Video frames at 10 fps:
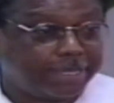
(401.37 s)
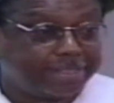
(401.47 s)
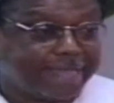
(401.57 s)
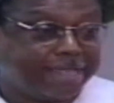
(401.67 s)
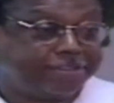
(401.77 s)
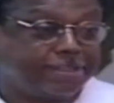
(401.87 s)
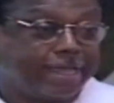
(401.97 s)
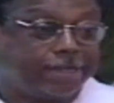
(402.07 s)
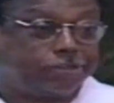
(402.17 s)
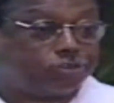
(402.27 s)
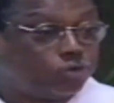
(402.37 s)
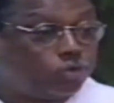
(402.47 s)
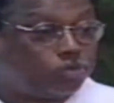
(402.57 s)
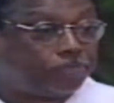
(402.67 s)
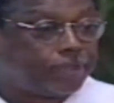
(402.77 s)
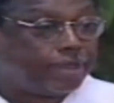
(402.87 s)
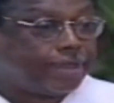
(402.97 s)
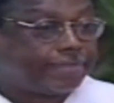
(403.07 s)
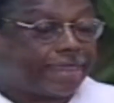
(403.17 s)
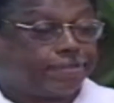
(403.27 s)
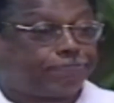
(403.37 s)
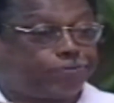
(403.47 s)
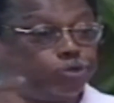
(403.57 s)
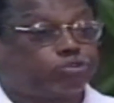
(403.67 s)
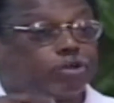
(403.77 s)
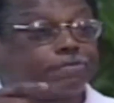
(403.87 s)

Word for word: in 1992 that the future